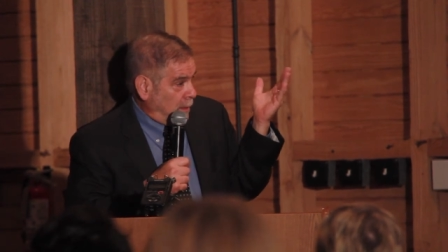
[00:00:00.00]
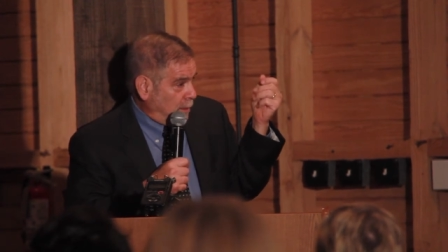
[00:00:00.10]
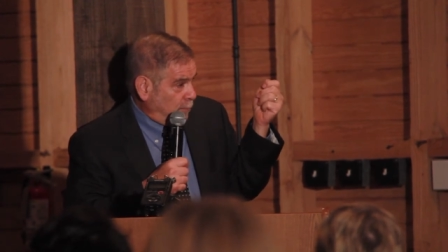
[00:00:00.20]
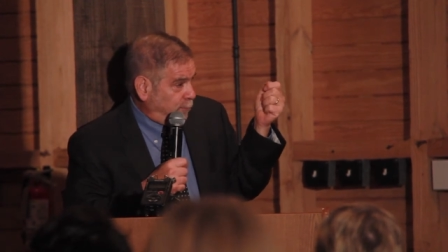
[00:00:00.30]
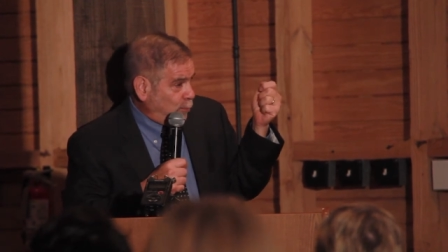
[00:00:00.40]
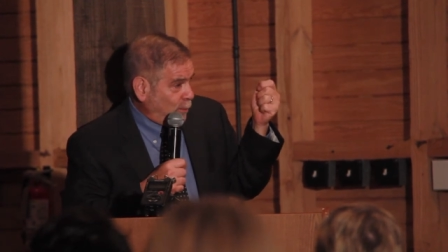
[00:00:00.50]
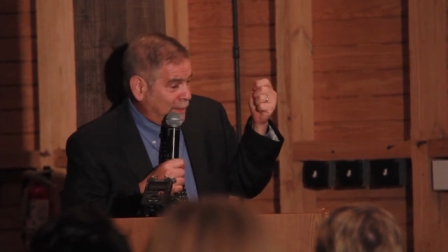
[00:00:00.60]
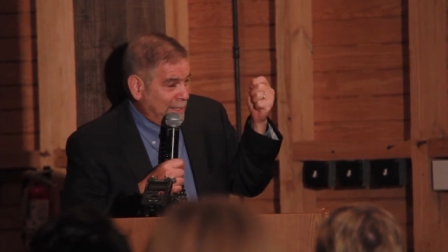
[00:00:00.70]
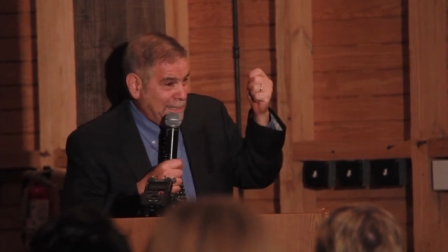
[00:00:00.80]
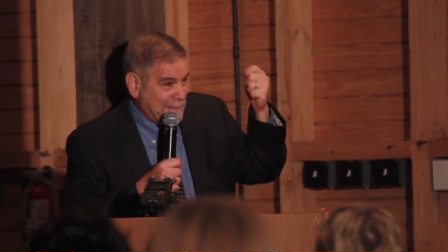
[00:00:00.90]
And
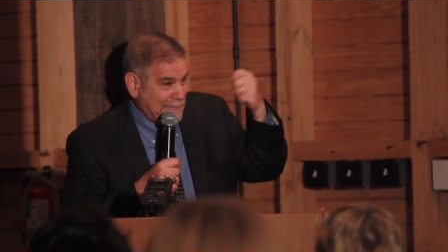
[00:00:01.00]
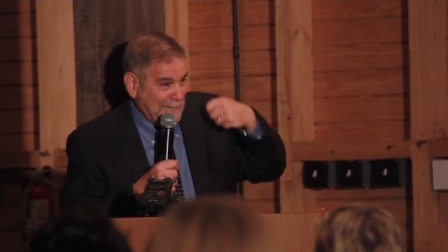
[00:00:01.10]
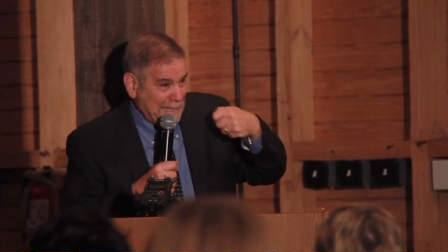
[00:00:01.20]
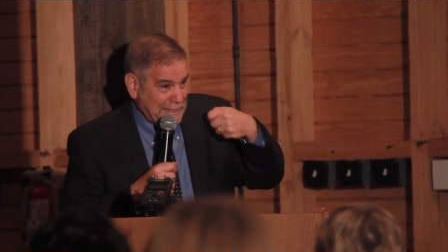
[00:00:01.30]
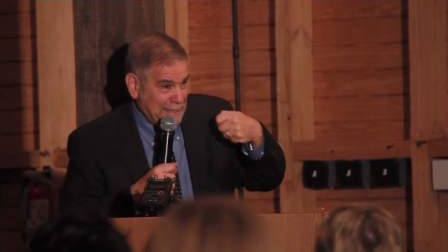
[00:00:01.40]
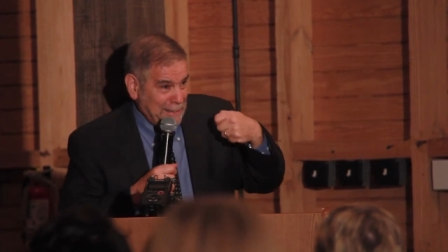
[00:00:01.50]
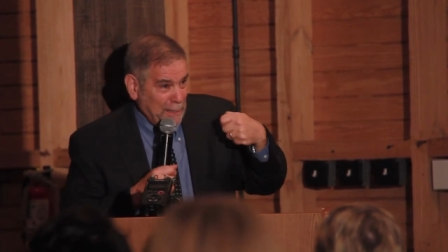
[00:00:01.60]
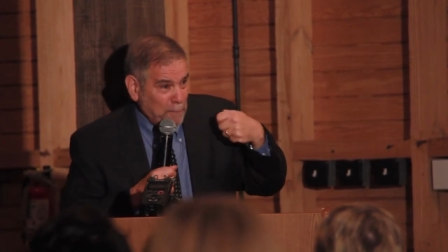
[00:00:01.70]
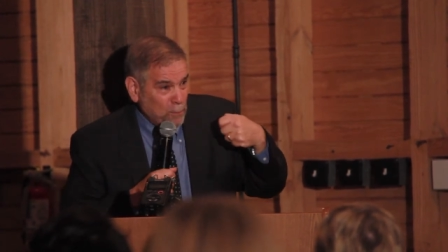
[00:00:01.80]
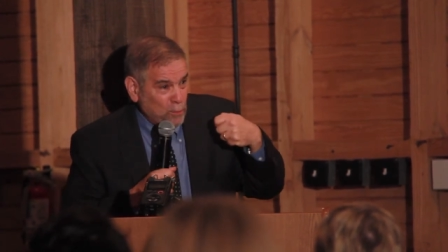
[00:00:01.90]
therefore, he laid
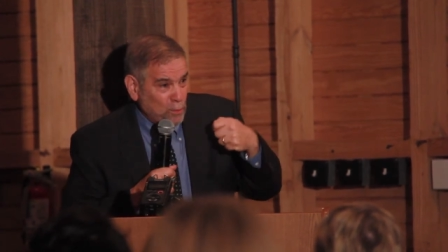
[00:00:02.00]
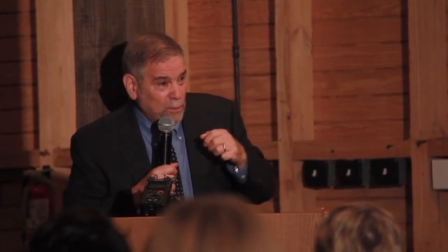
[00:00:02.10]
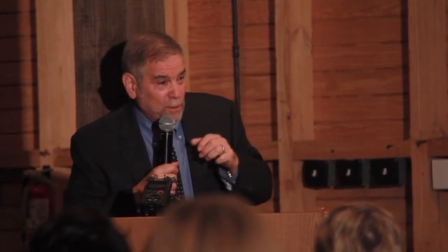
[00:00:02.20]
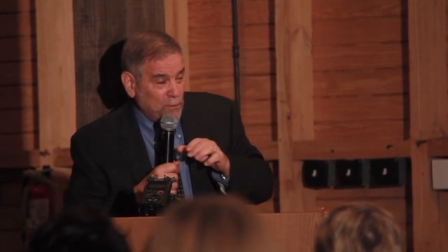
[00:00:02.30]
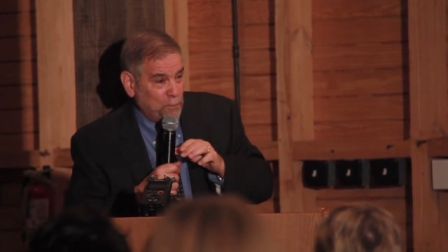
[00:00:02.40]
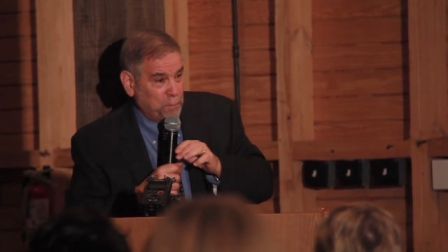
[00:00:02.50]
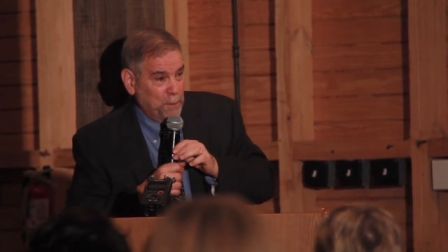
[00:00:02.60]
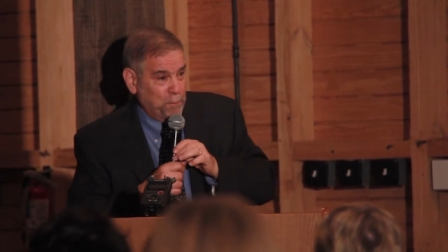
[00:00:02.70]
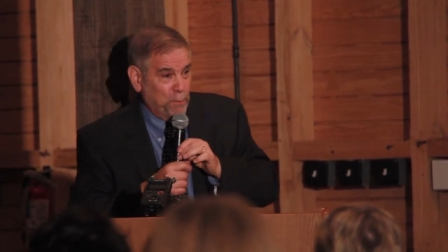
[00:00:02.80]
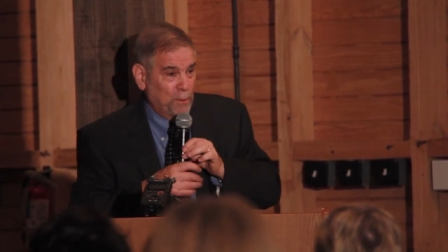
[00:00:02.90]
claim to these
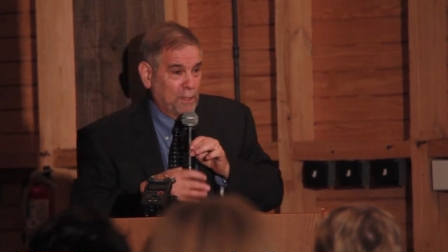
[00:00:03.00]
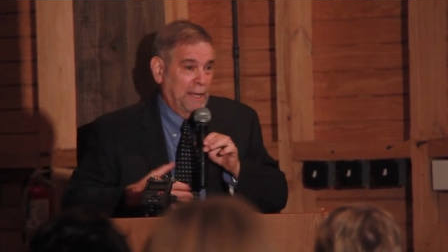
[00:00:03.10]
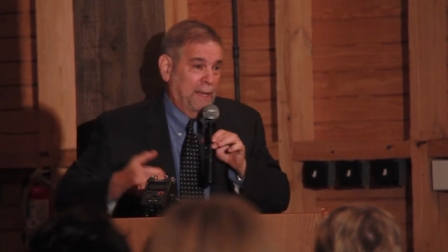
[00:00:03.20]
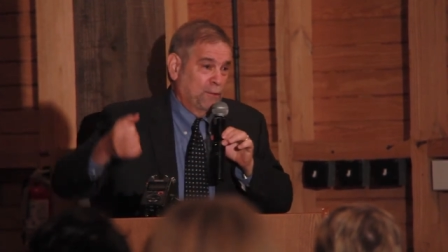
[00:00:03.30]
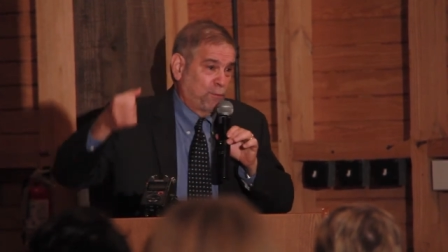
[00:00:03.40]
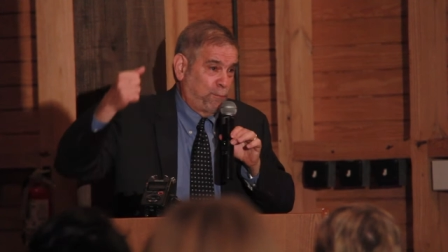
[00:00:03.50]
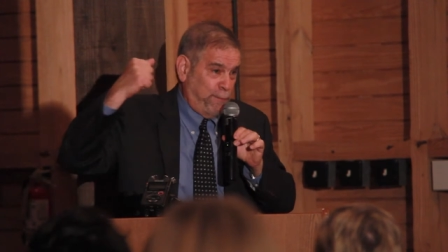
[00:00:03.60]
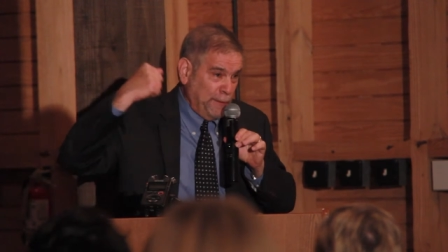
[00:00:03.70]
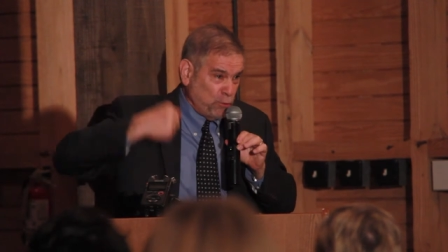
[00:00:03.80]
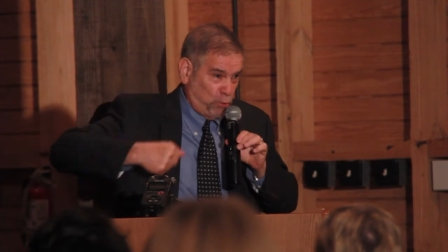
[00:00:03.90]
people as
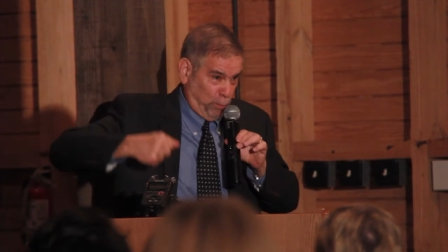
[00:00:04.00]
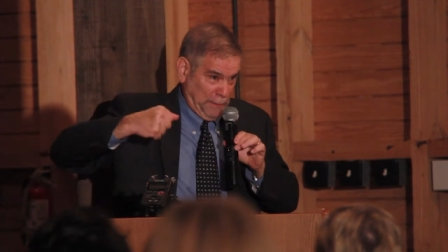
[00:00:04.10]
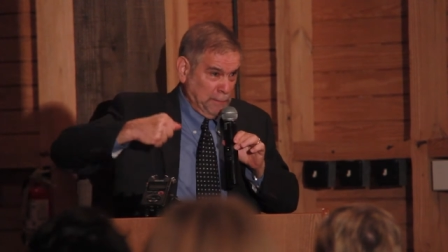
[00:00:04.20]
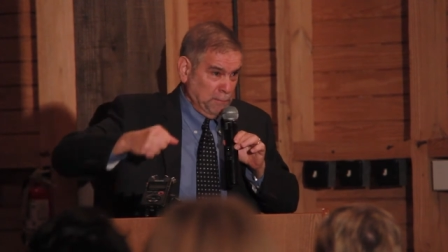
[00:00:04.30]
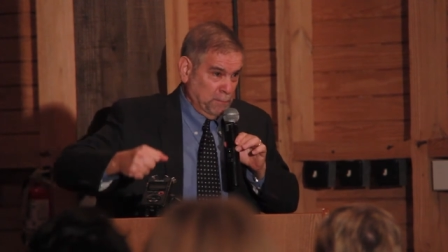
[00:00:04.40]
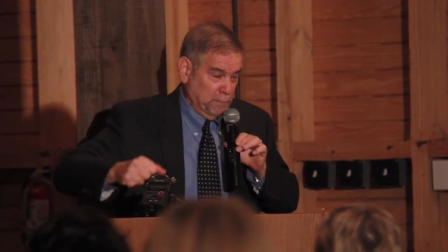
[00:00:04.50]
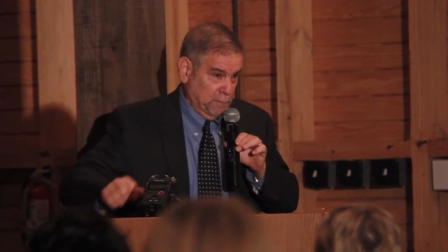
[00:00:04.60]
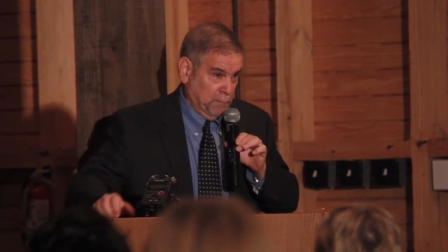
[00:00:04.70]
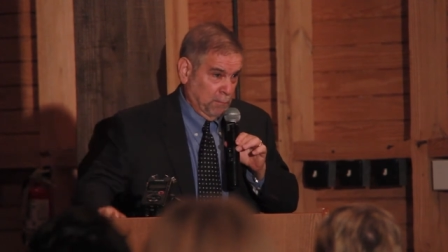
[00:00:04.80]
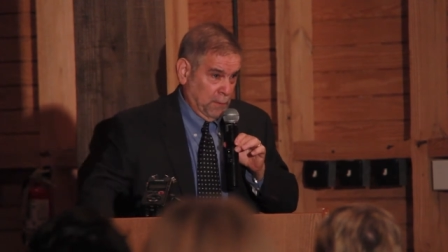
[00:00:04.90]
Frenchmen
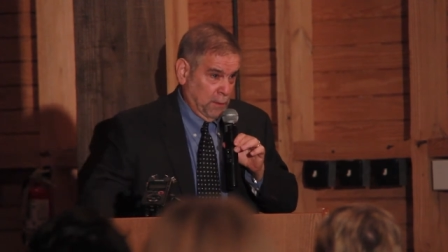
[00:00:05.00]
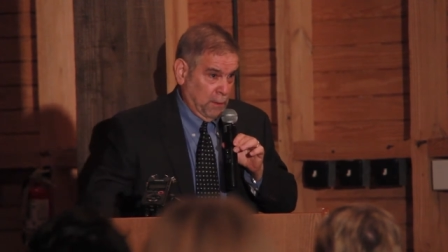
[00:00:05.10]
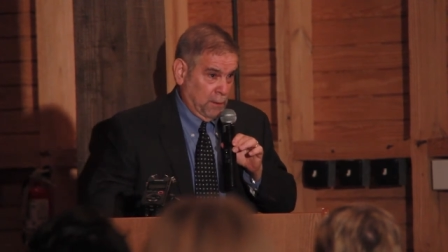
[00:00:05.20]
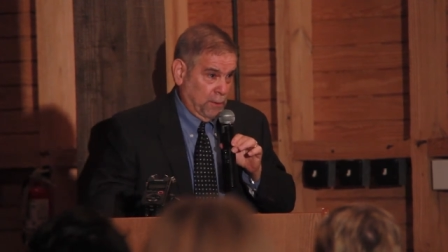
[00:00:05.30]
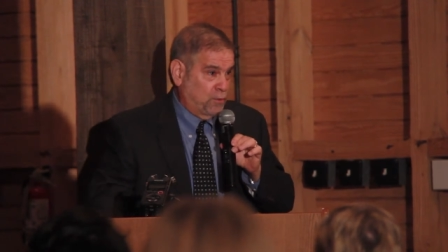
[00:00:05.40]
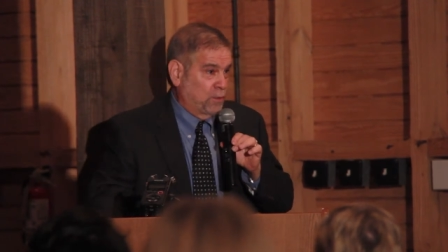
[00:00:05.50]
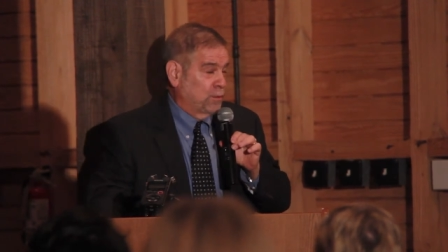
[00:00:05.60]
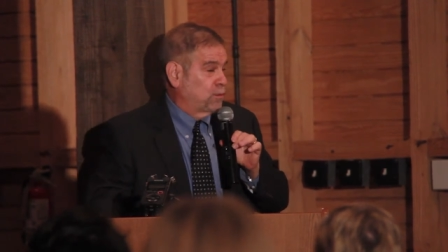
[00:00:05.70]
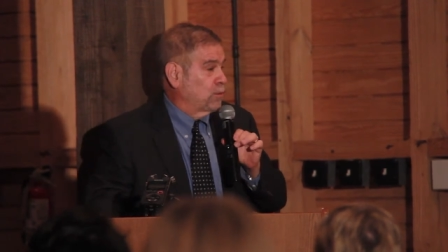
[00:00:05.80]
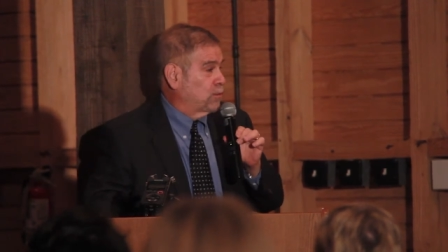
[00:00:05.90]
this
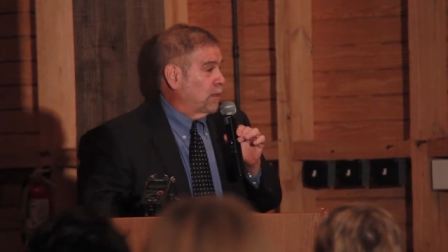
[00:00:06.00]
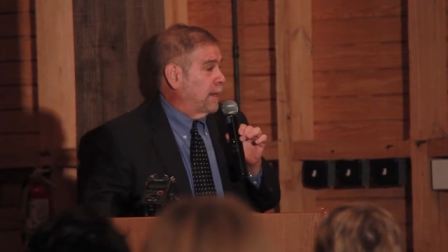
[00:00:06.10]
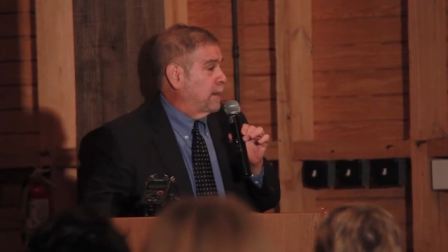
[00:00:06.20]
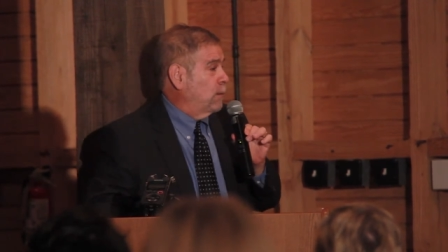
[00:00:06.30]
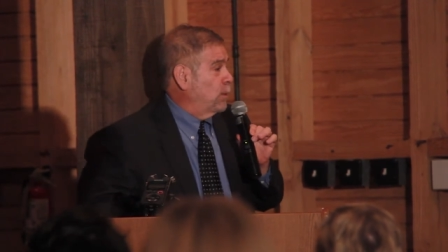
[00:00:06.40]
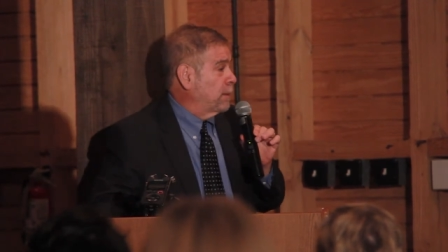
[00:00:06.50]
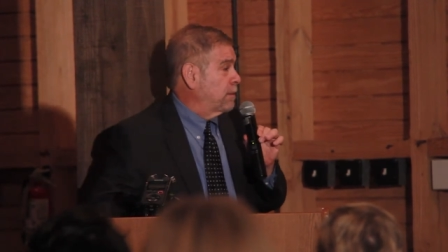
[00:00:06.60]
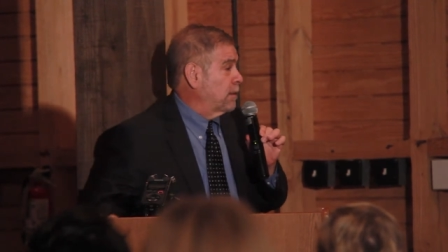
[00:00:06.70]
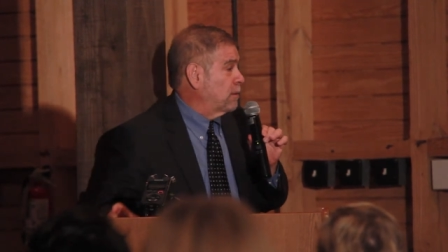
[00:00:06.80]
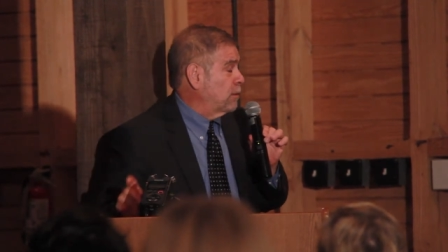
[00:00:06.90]
in a society where
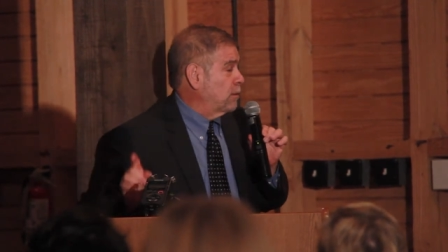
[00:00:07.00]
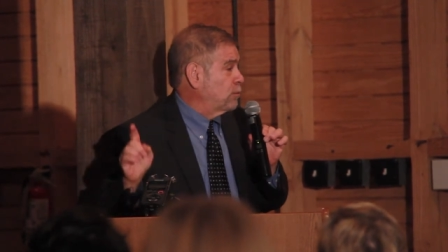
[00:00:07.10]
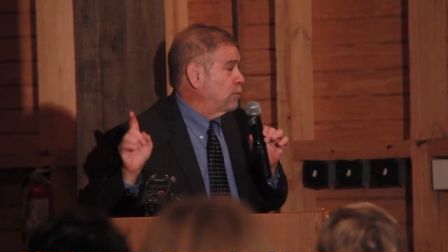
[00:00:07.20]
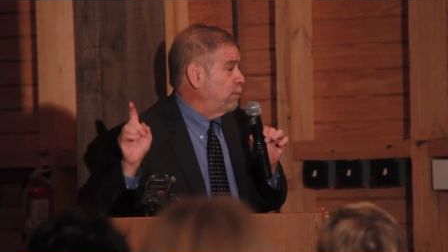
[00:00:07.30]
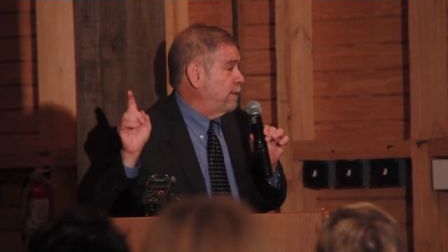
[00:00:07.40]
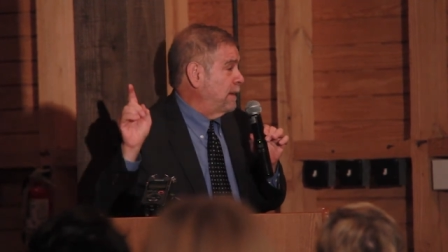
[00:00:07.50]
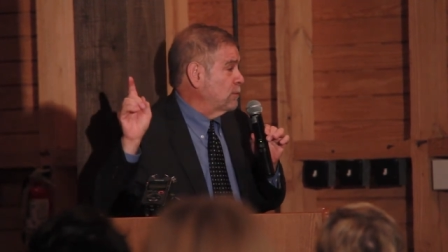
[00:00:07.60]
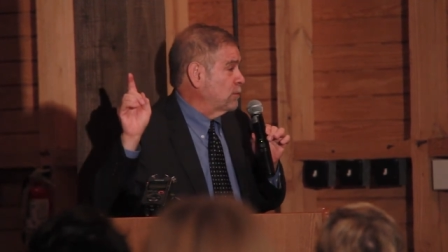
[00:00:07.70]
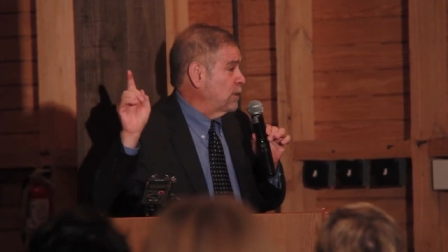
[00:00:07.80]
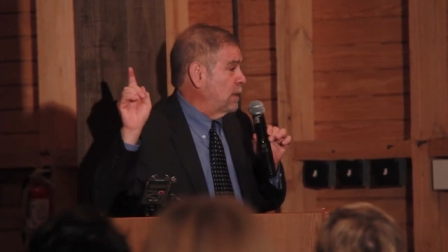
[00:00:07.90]
Theodor Herzl
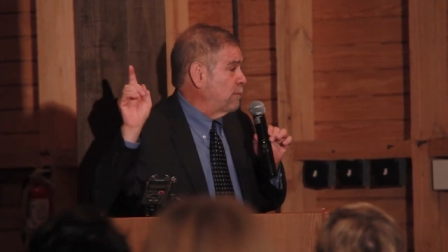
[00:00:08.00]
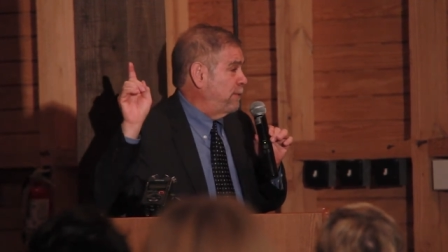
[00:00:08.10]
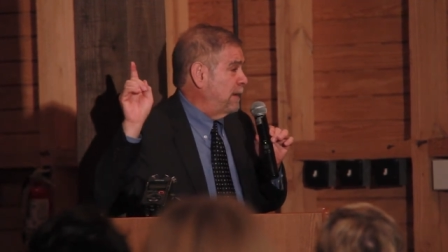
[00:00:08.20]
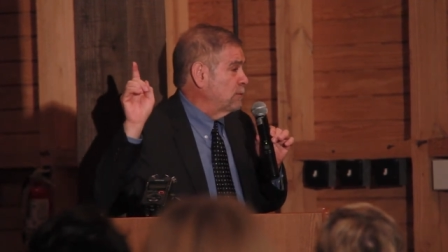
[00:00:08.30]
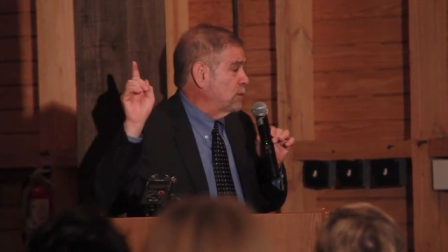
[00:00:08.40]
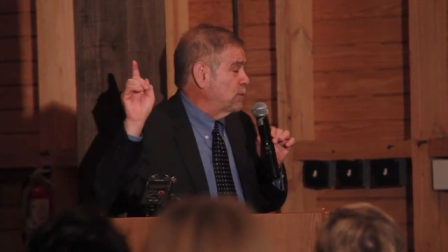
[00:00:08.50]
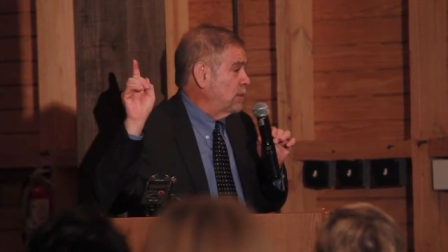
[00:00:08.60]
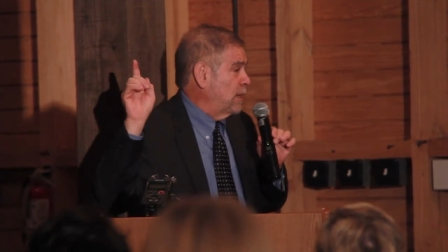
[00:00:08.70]
found, founded